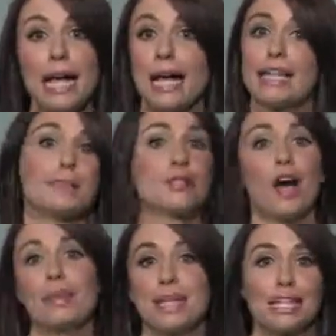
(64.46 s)
and he's been
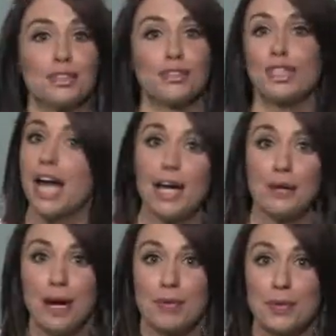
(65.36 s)
nominated for 9
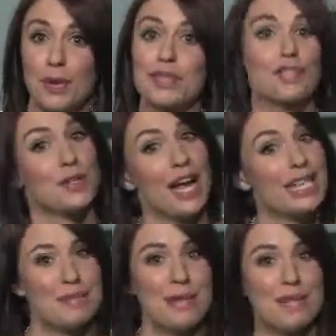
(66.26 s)
Grammy Awards. So
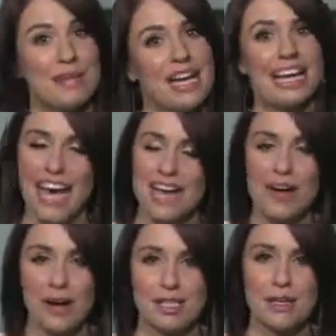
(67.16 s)
that's pretty big and
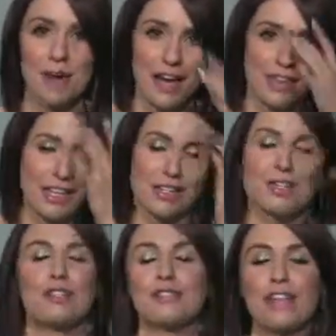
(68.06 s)
awesome. I think he
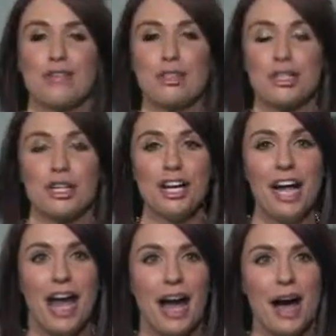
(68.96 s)
deserves that for sure.
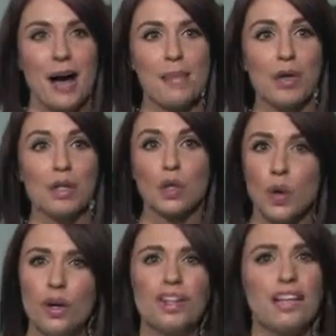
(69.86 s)

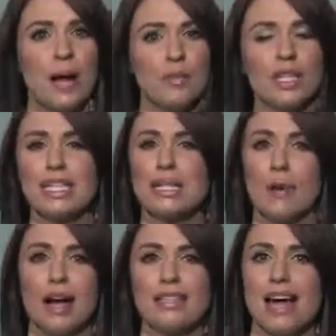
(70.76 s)
Lorde, I'm really
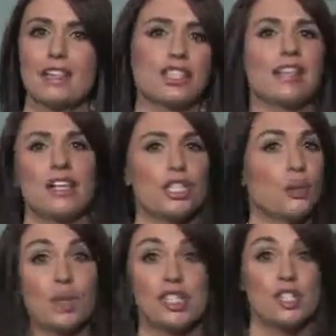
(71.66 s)
surprised actually that she
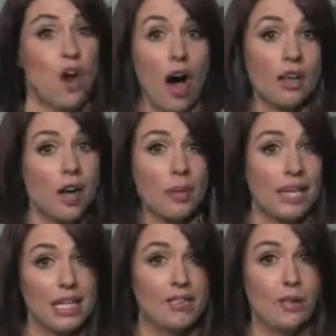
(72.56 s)
was not
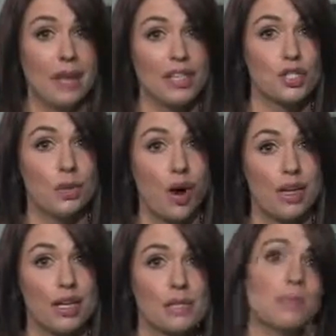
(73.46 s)
nominated for Best New
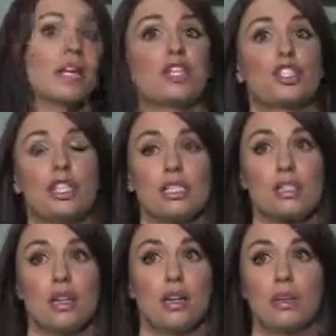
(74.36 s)
Artist because
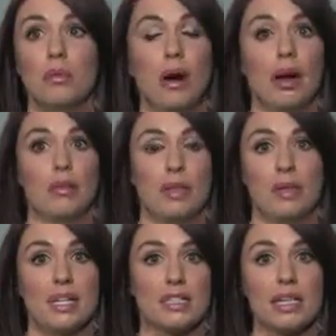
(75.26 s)
she's the
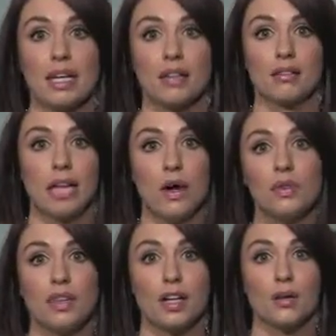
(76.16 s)
biggest thing
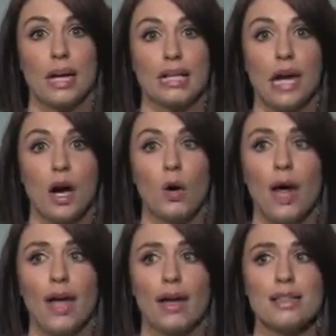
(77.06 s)
out there right now.
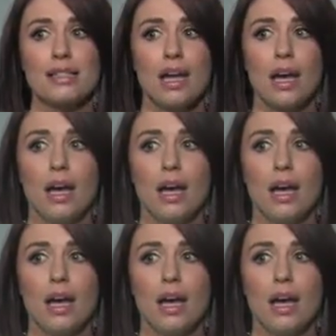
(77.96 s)
And